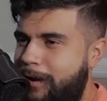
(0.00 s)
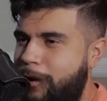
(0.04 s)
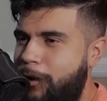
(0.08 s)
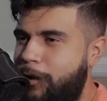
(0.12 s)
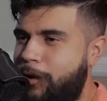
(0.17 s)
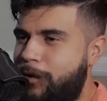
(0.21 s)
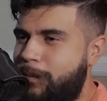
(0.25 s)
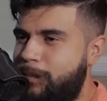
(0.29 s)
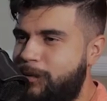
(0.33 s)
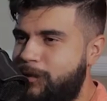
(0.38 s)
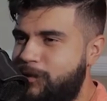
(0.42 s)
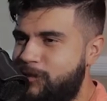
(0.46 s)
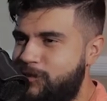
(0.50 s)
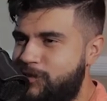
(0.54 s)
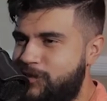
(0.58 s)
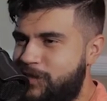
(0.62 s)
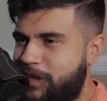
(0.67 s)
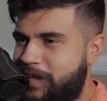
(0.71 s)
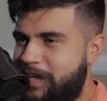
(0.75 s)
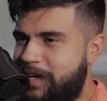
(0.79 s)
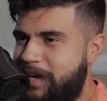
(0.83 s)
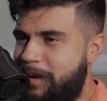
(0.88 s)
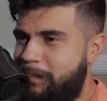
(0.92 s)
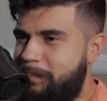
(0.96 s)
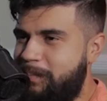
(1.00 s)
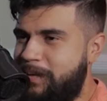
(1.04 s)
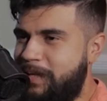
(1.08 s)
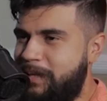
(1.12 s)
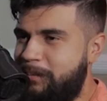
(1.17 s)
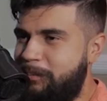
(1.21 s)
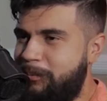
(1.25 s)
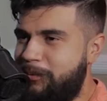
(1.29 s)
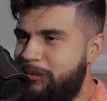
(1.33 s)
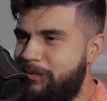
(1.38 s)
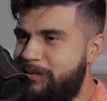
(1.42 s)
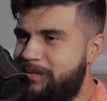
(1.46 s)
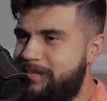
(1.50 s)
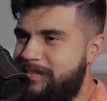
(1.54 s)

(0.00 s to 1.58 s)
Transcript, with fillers: Oh, so like people.